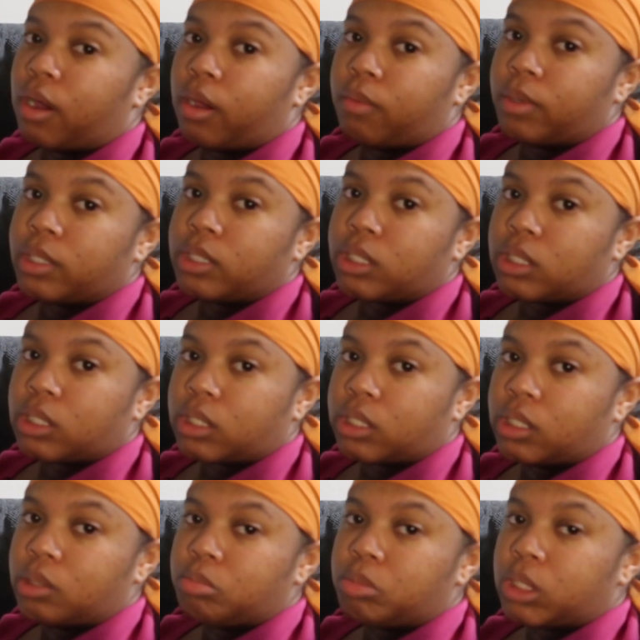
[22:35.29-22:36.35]
I went to
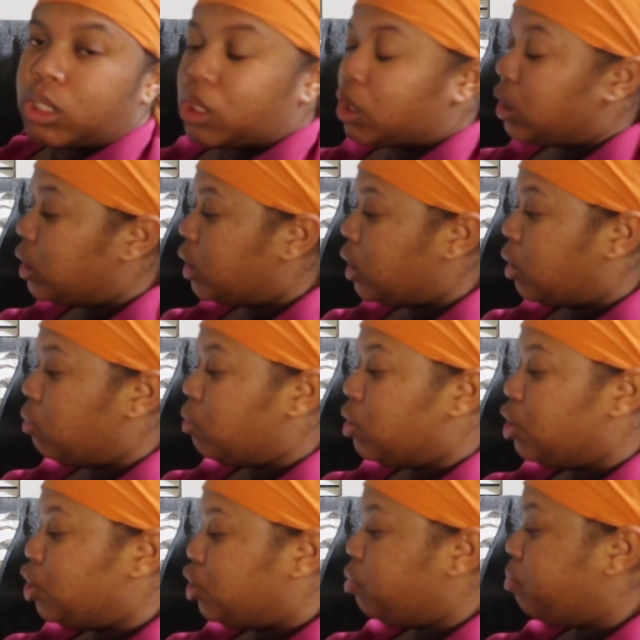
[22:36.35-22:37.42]
sleep tonight, I
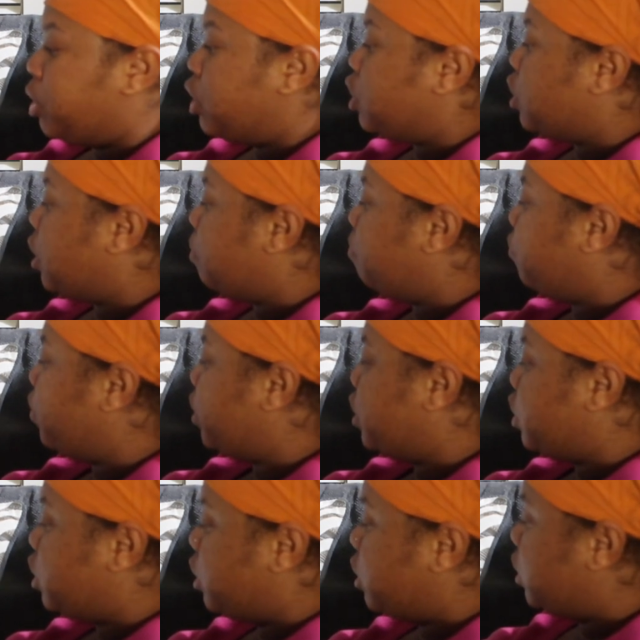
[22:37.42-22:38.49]
wanted to make sure I'm
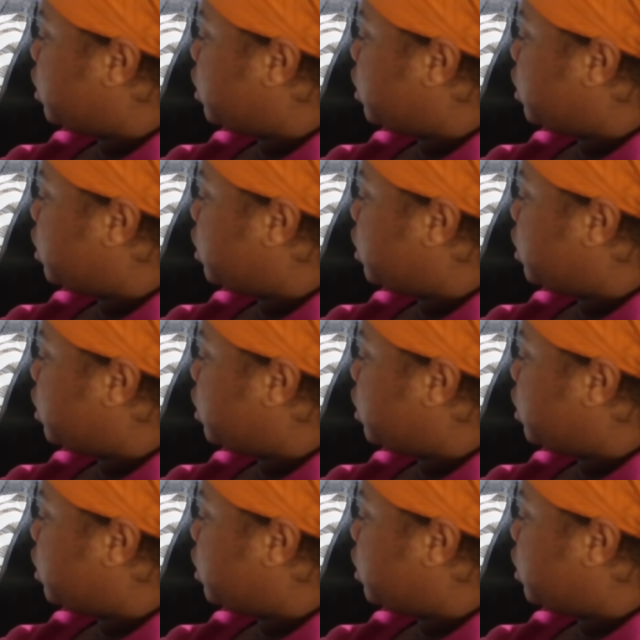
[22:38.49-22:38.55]
finishing